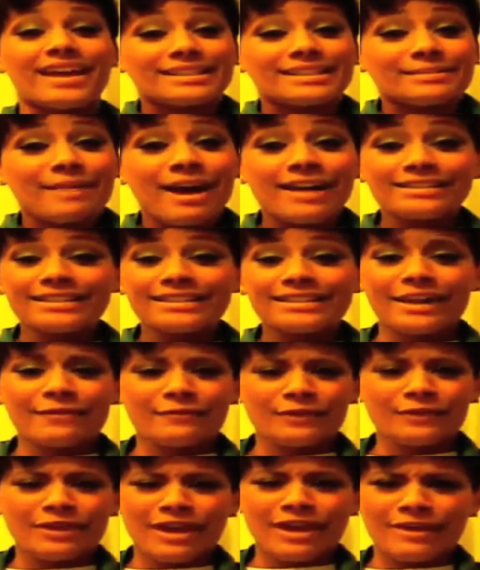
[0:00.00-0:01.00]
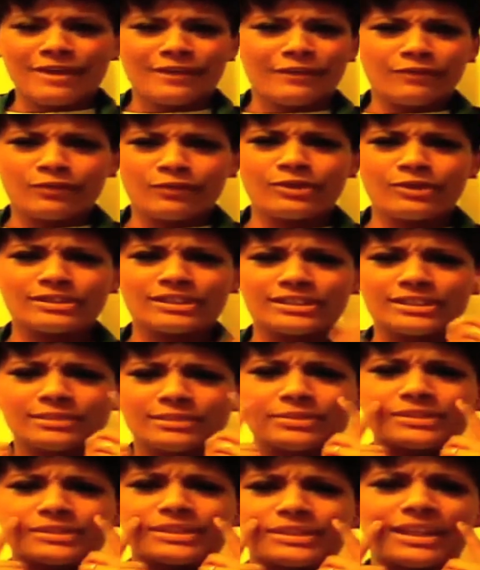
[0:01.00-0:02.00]
Smiles that I feel have never crossed these
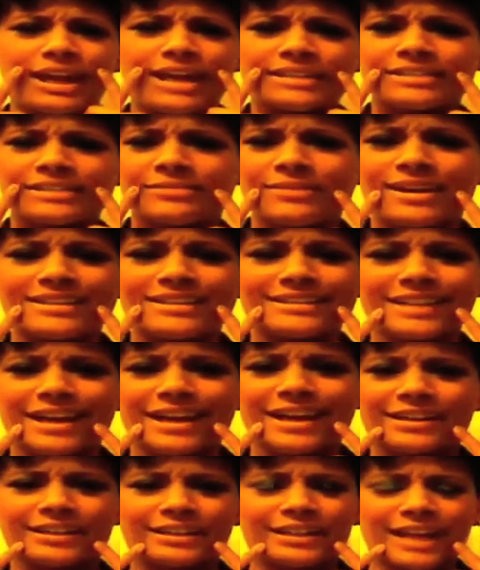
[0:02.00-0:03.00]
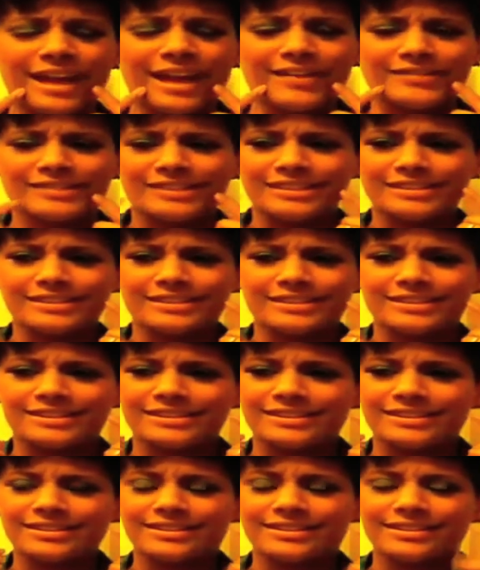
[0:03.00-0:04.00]
imprinted lines of my childhood laugh since,
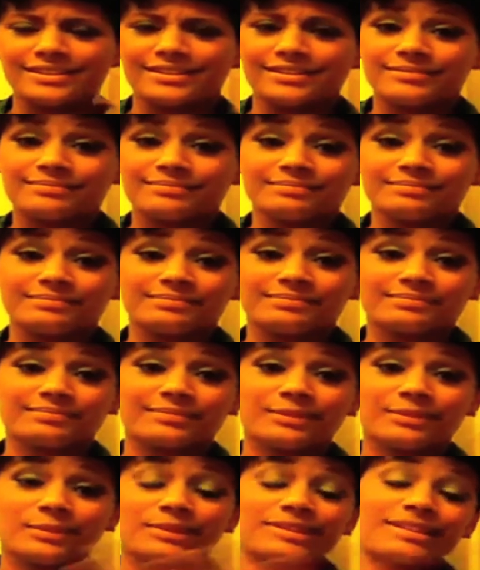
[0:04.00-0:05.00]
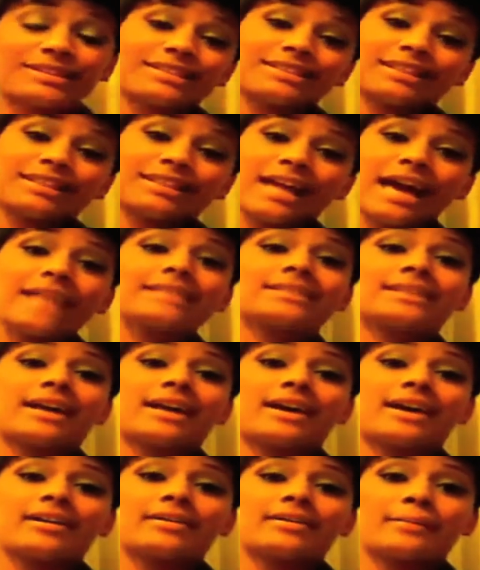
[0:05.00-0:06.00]
well, since the last
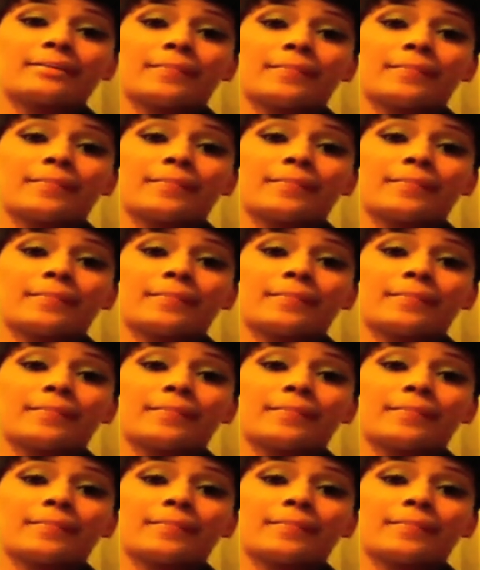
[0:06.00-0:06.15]
guy.